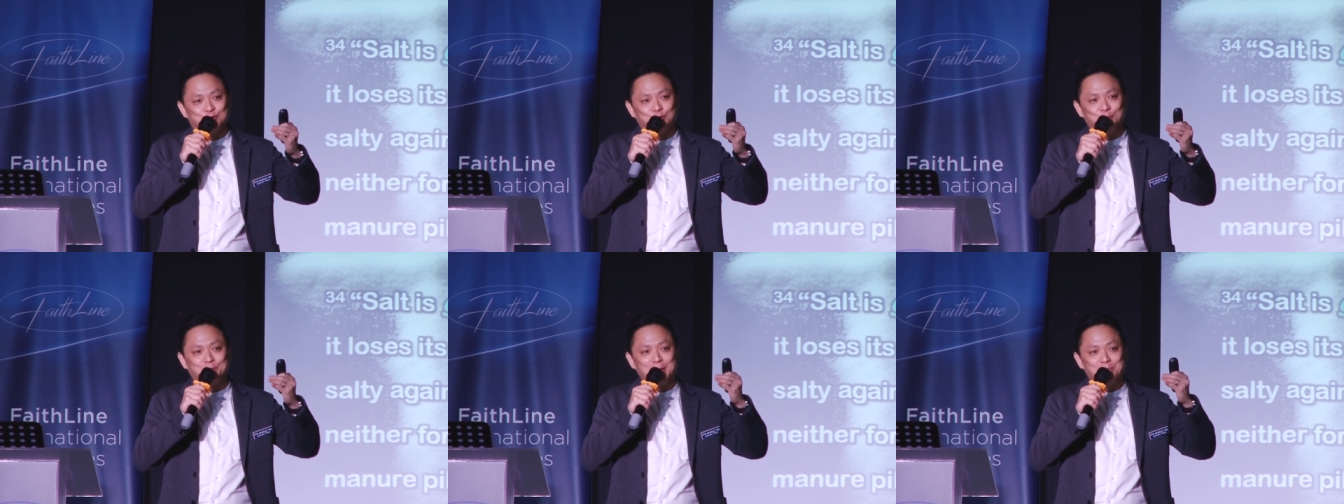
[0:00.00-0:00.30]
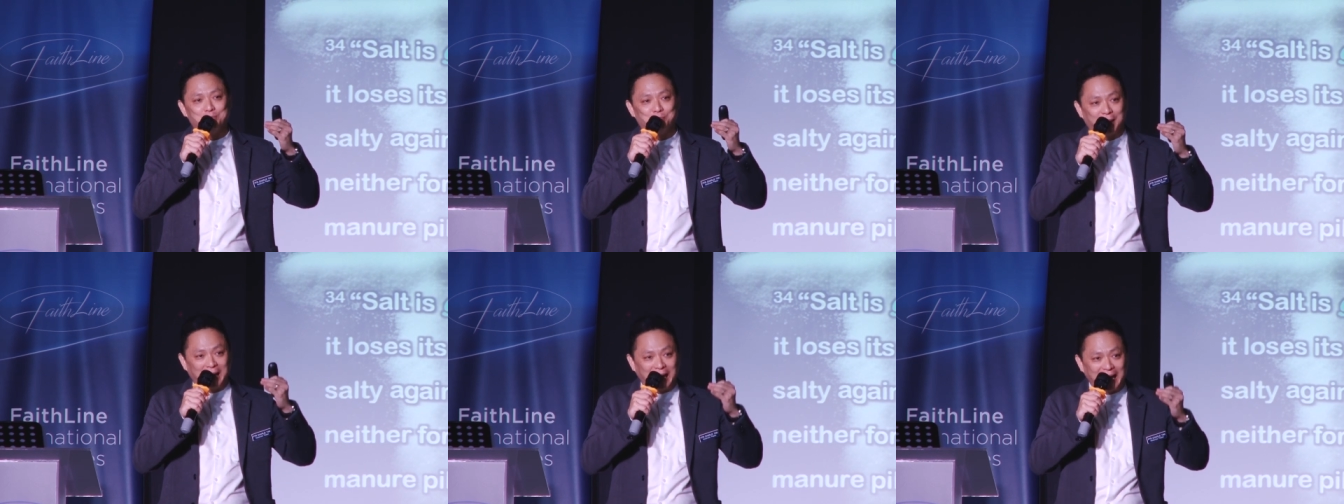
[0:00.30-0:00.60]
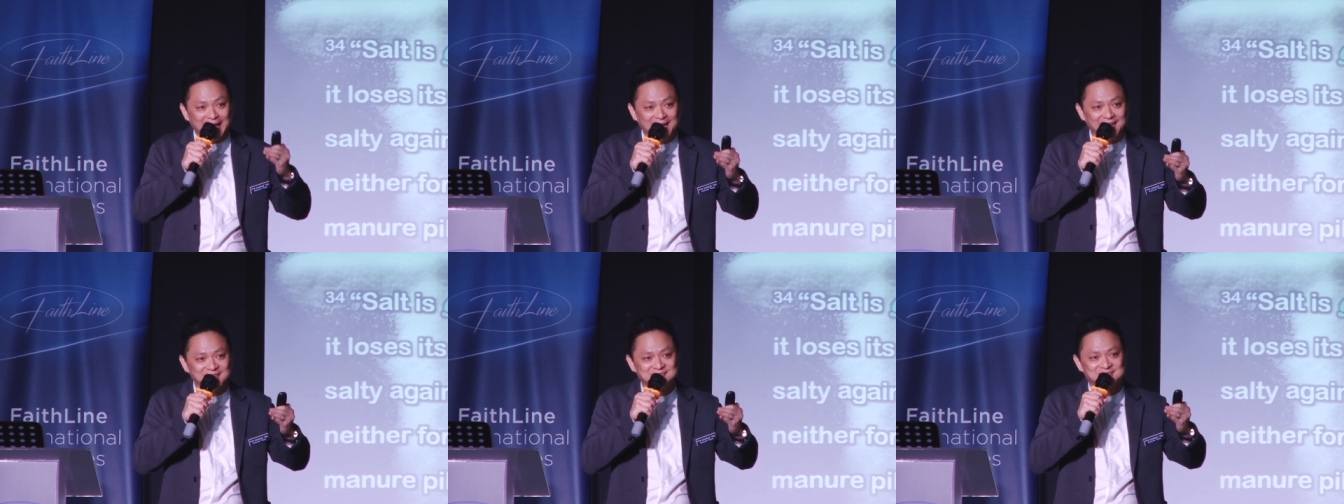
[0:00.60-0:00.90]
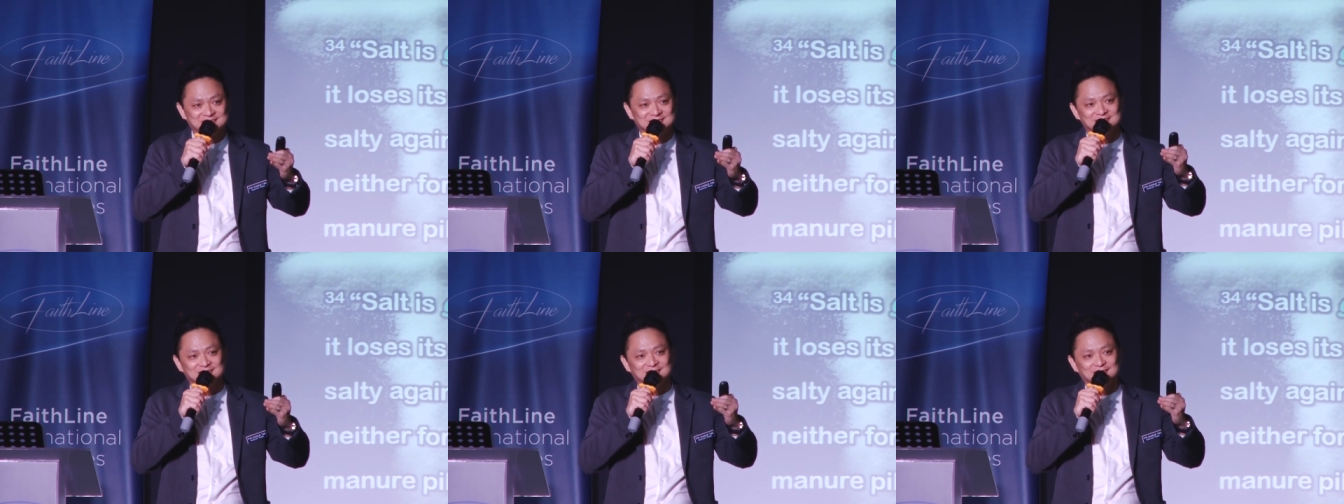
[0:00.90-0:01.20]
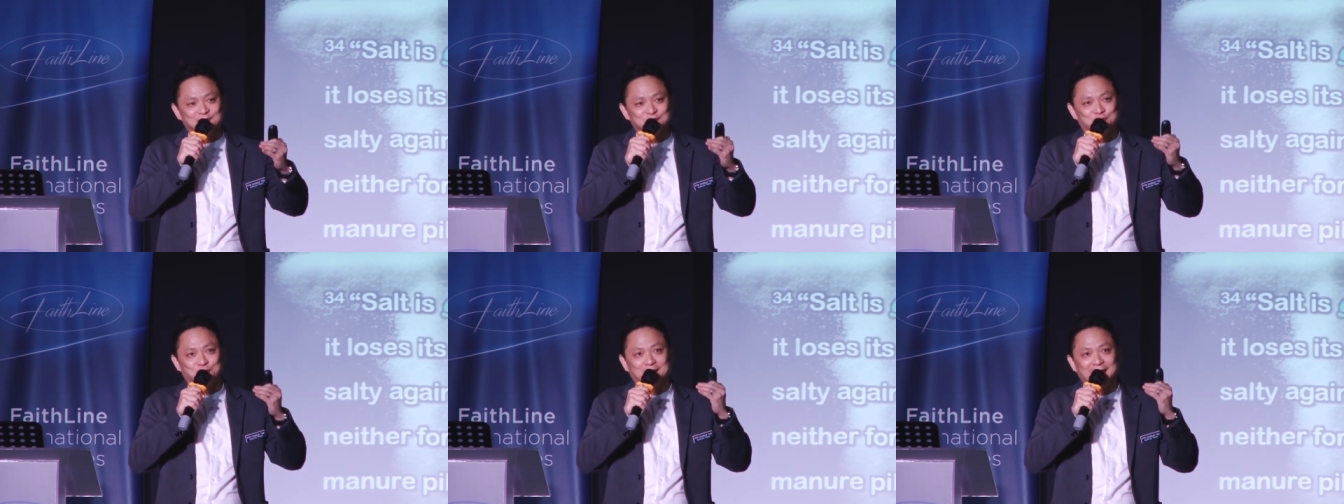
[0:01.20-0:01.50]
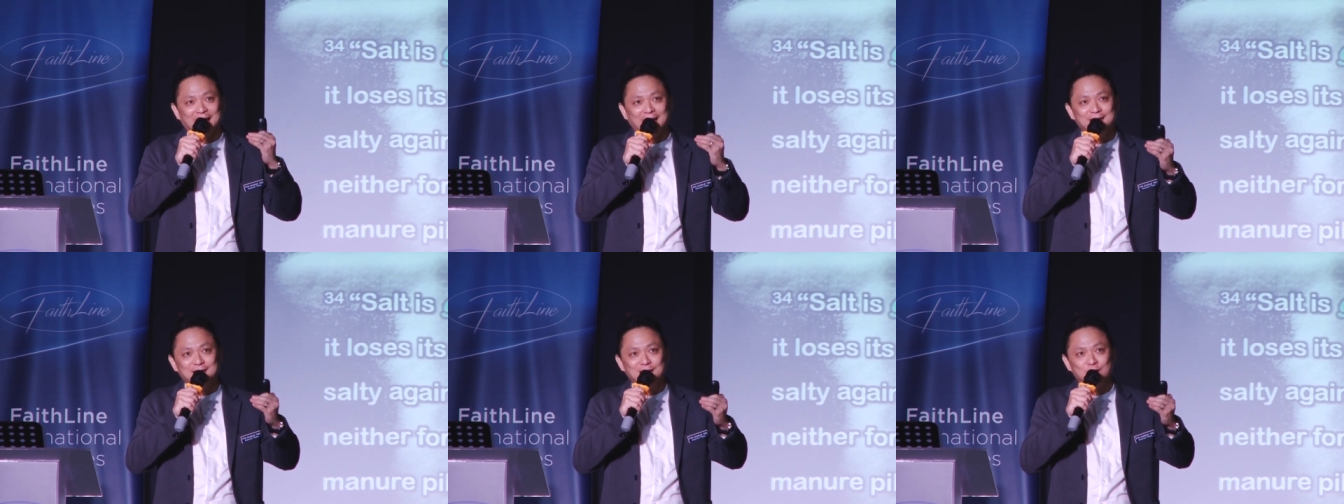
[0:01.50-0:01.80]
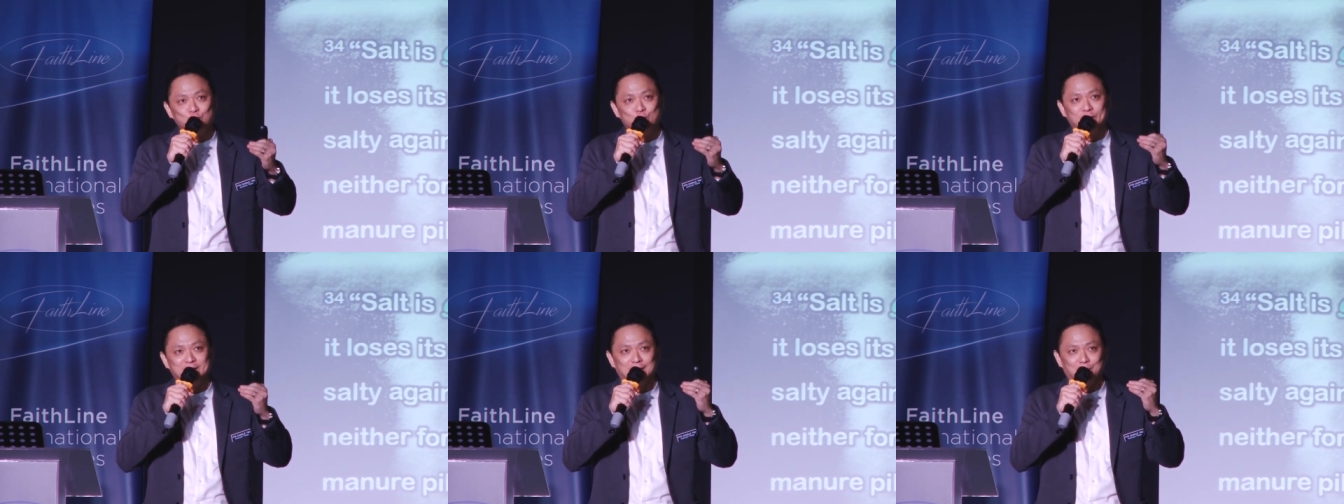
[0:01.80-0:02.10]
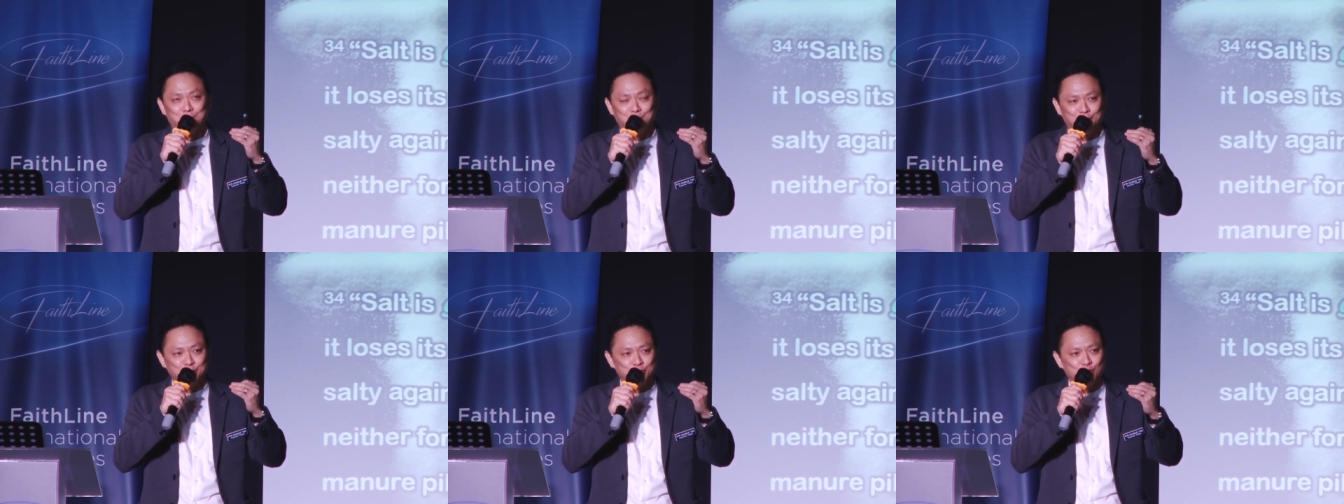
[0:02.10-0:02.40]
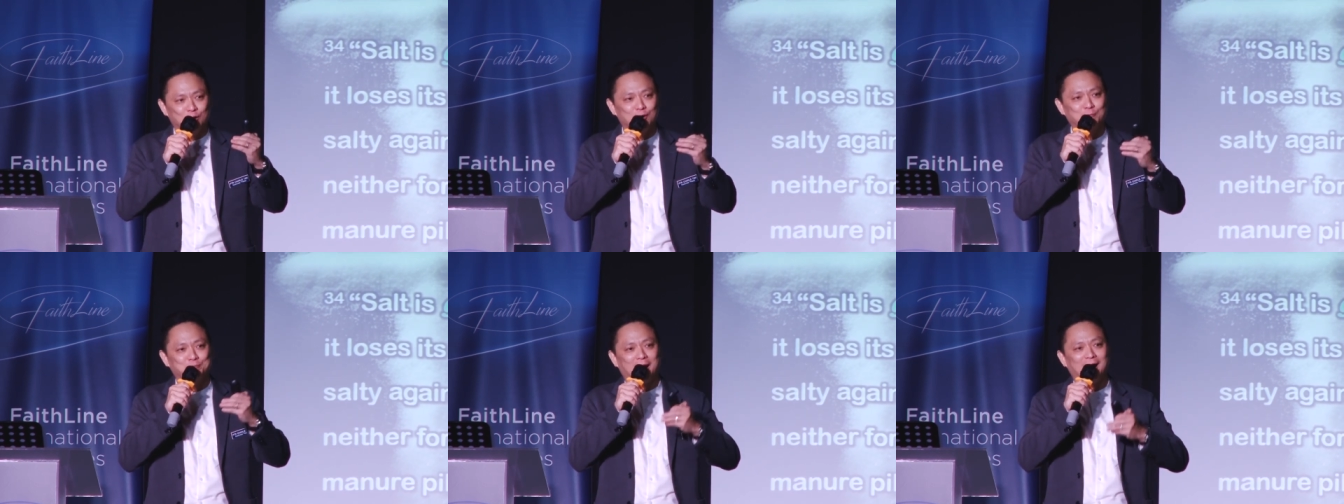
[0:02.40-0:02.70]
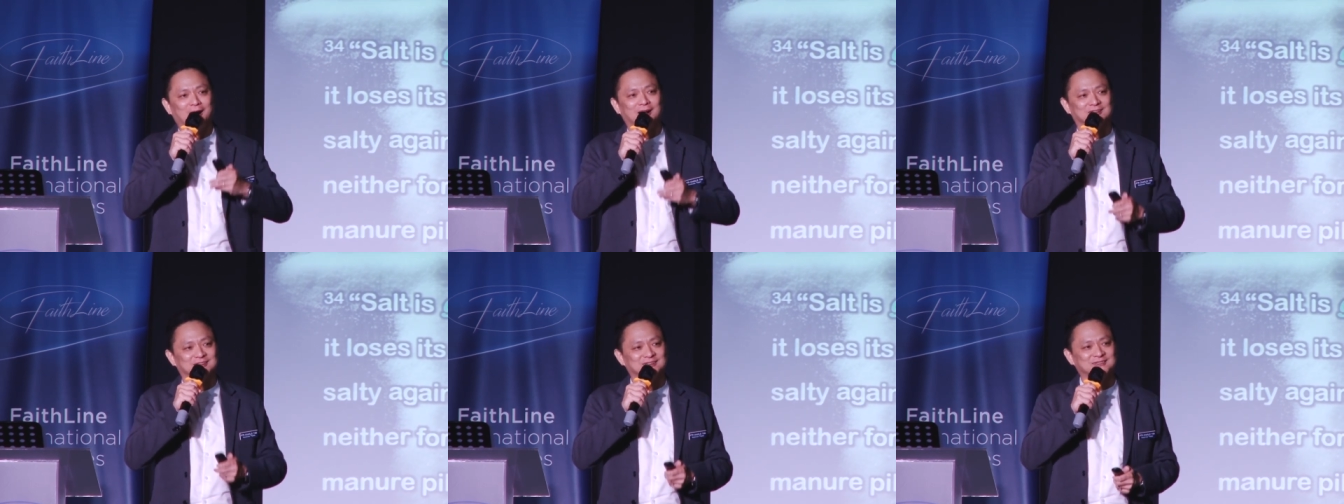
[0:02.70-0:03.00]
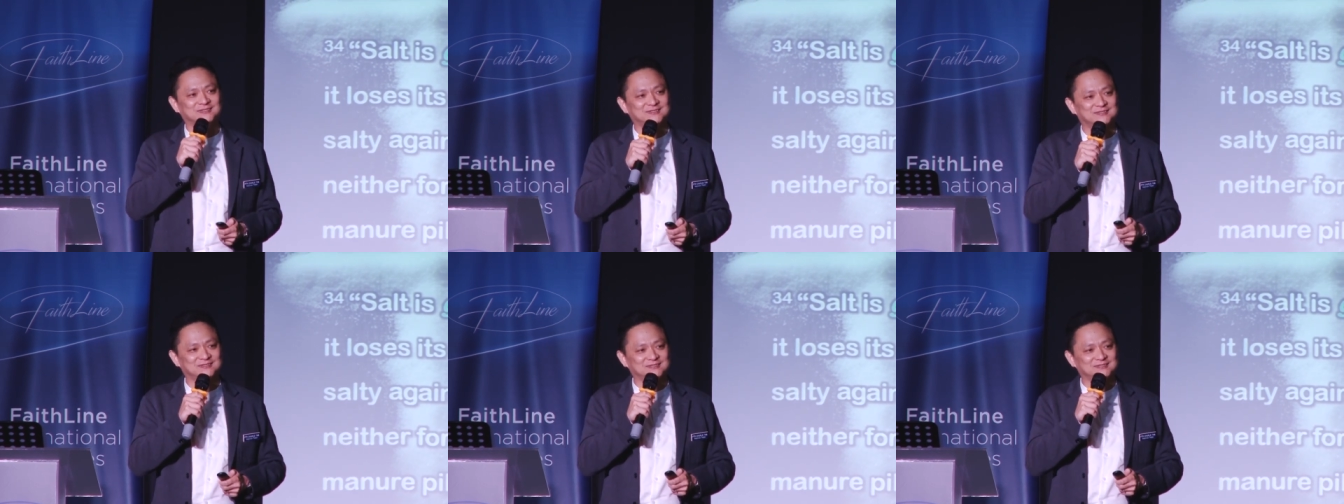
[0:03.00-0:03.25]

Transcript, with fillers: to be placed together with the manure pile.